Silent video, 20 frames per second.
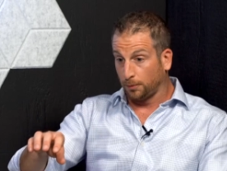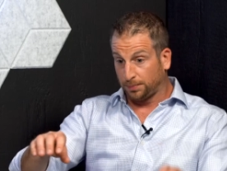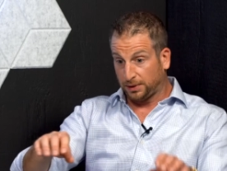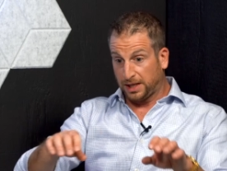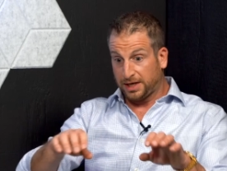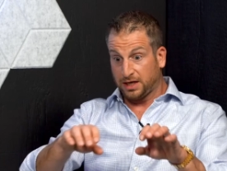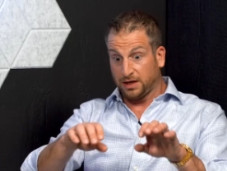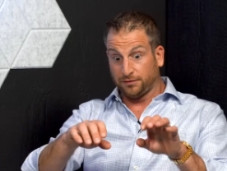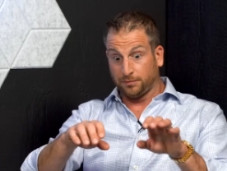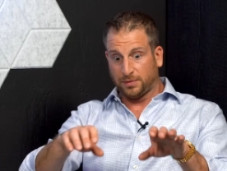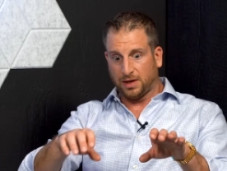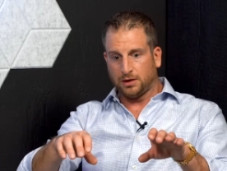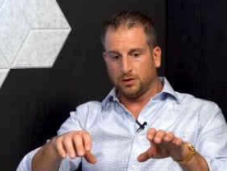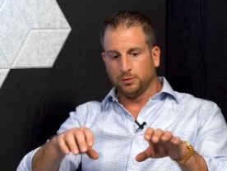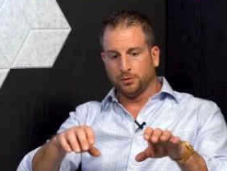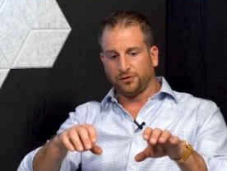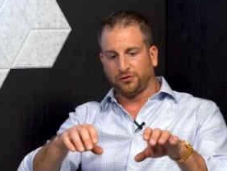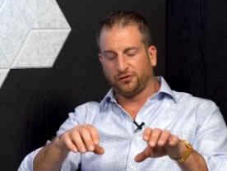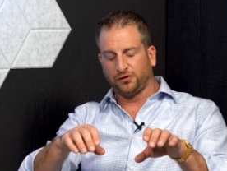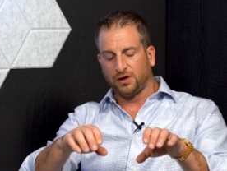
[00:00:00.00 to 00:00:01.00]
There were plenty of them that
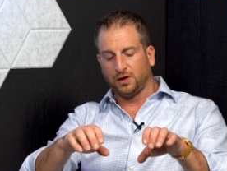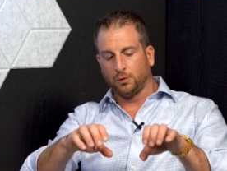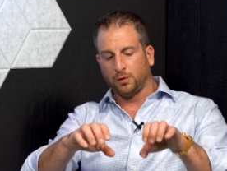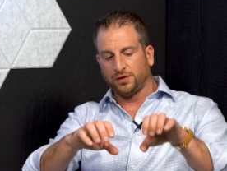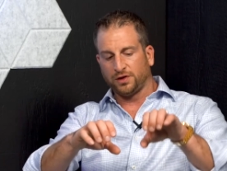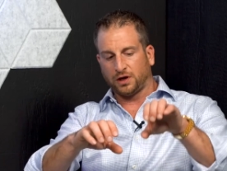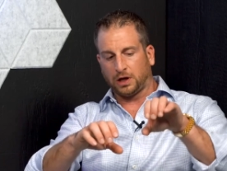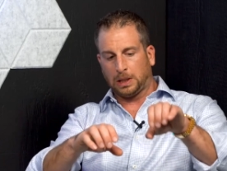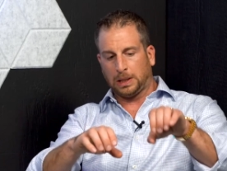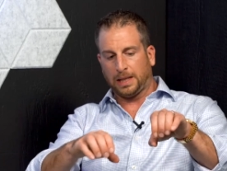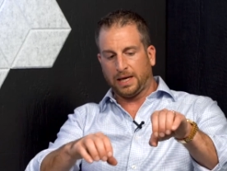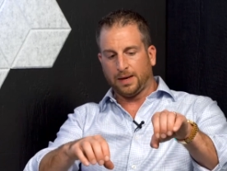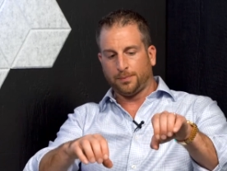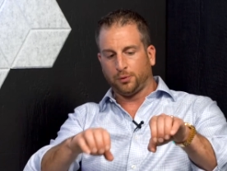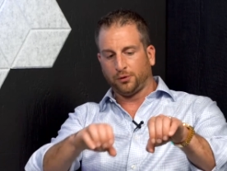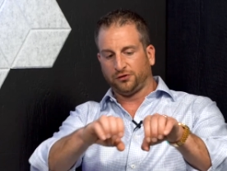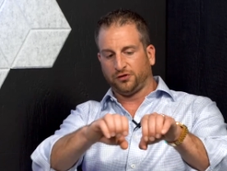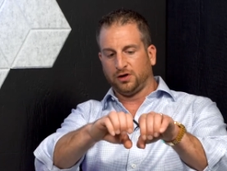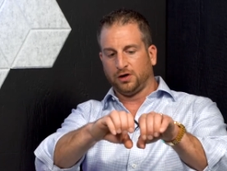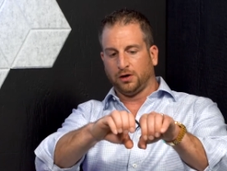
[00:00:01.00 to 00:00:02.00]
you would see where the
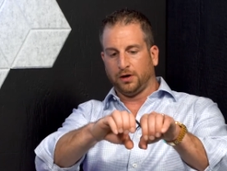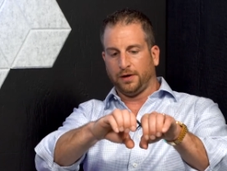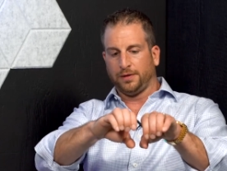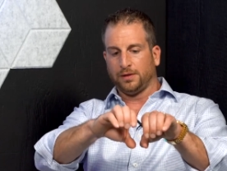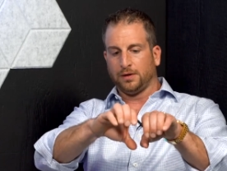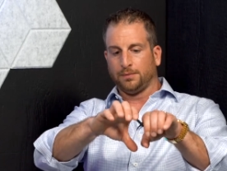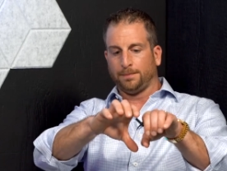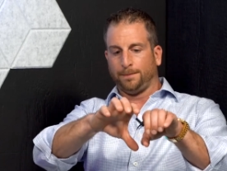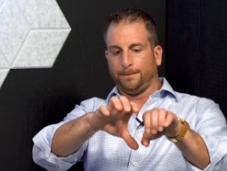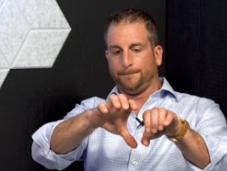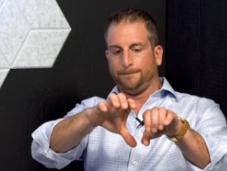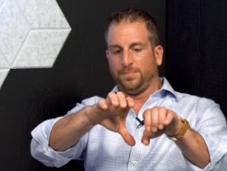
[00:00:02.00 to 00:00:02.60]
clamp was here and the